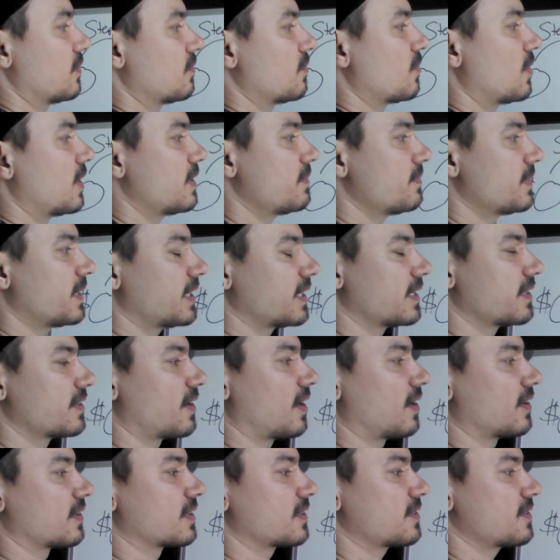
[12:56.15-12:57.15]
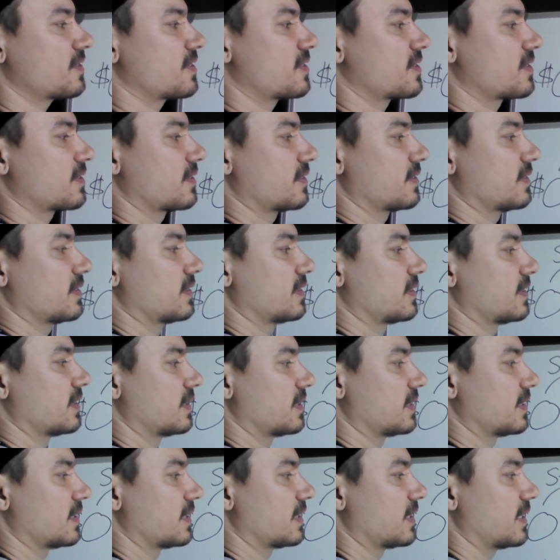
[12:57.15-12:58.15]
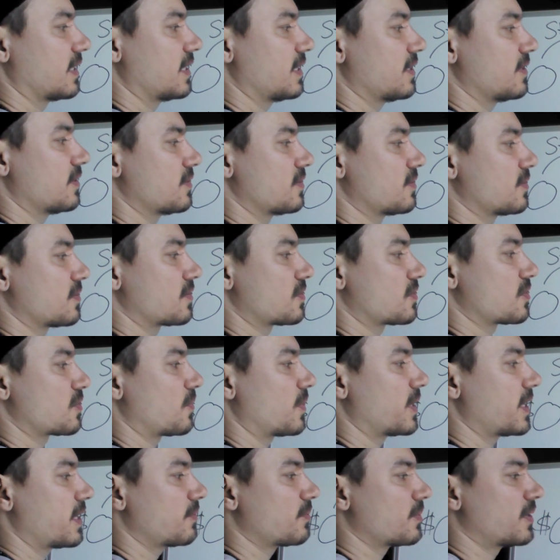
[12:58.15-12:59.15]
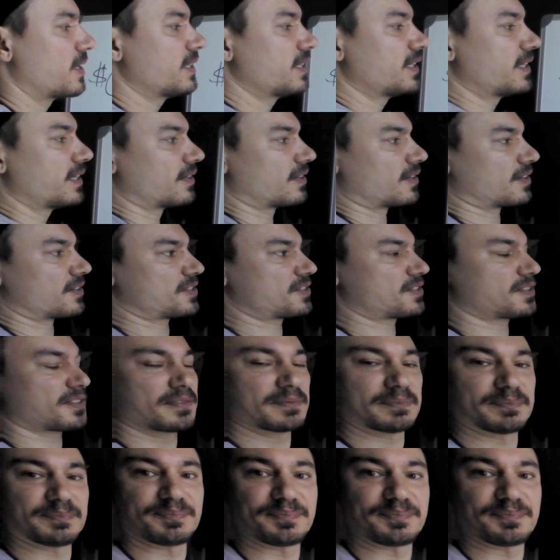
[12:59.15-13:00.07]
$1 million in 21 years.